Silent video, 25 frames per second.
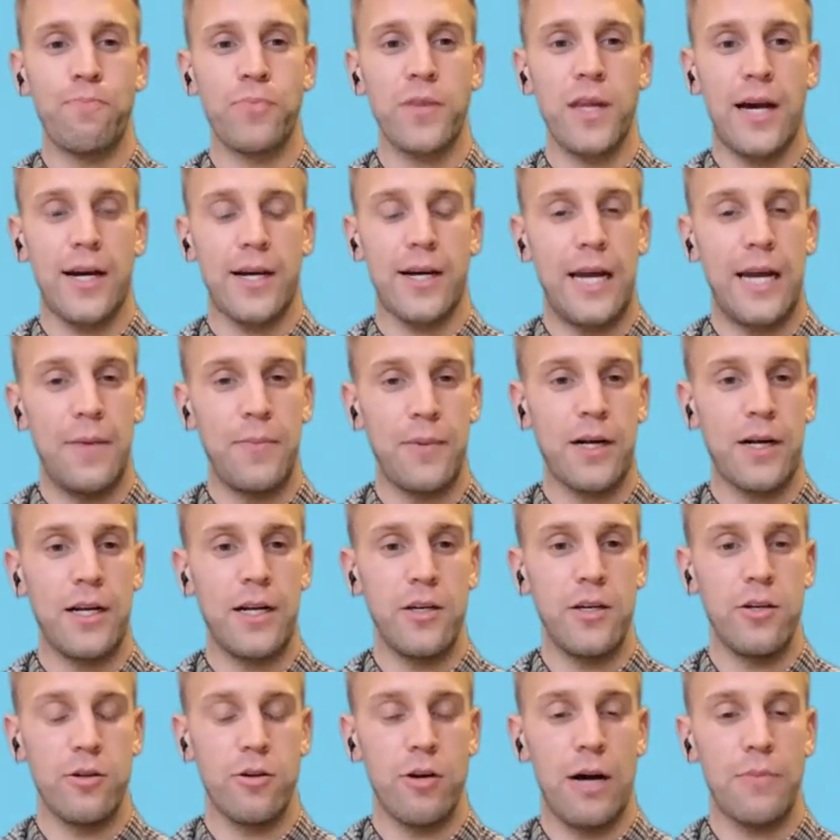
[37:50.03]
Academically,
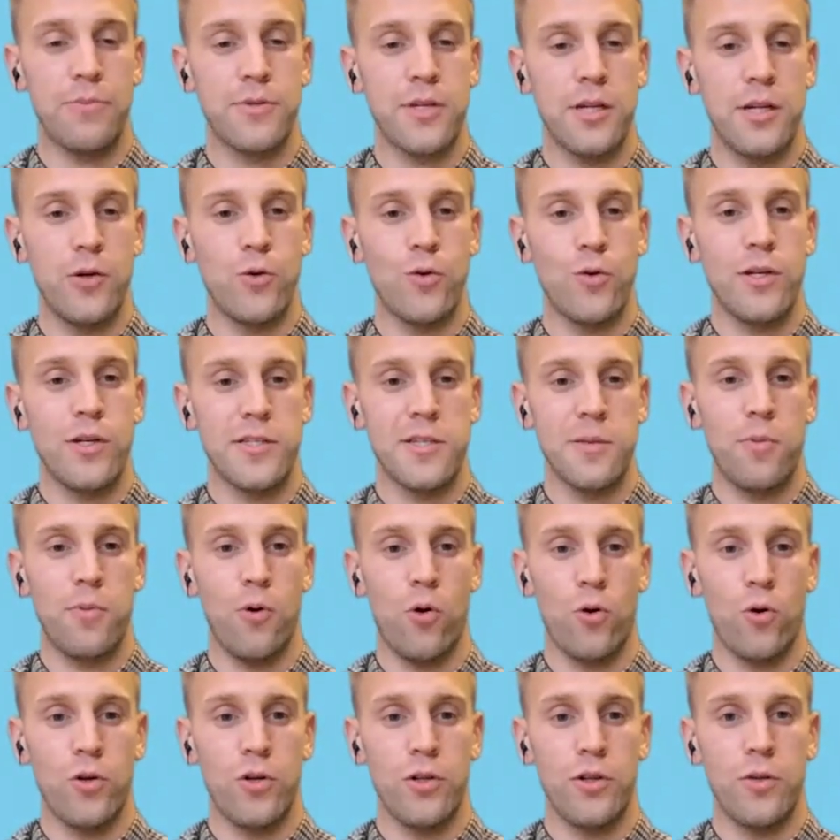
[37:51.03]
you're absolutely
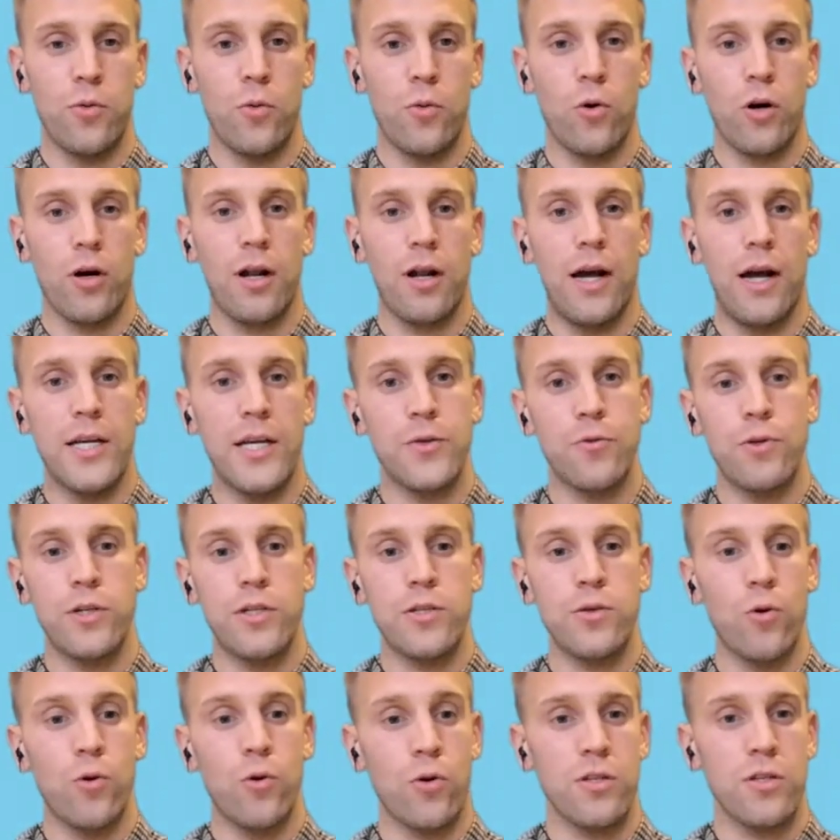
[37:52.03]
supported in the world-class
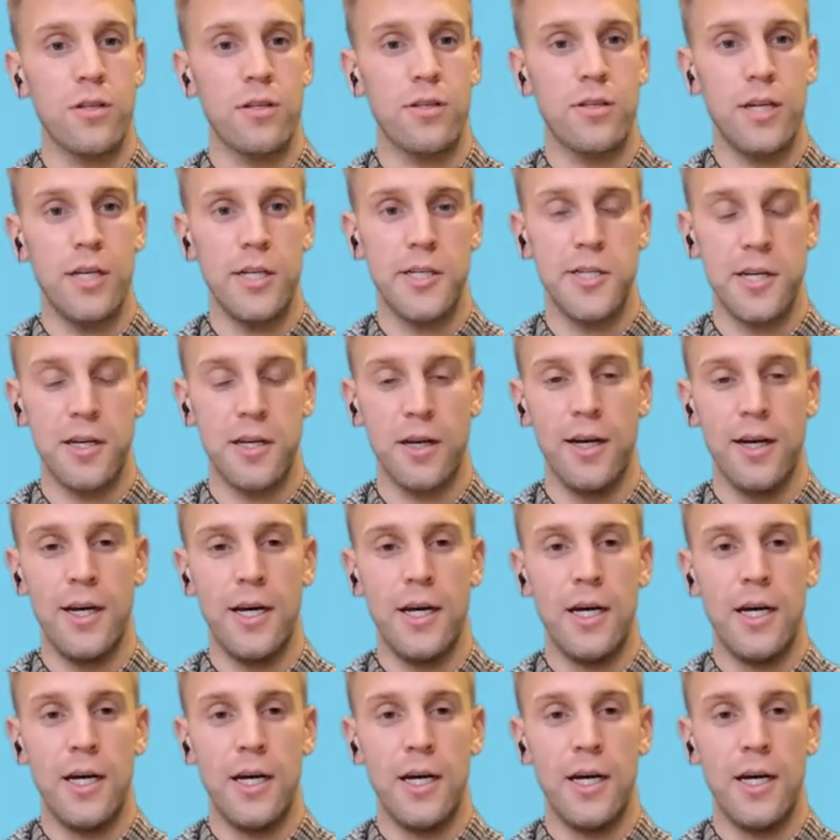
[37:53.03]
resources and teaching.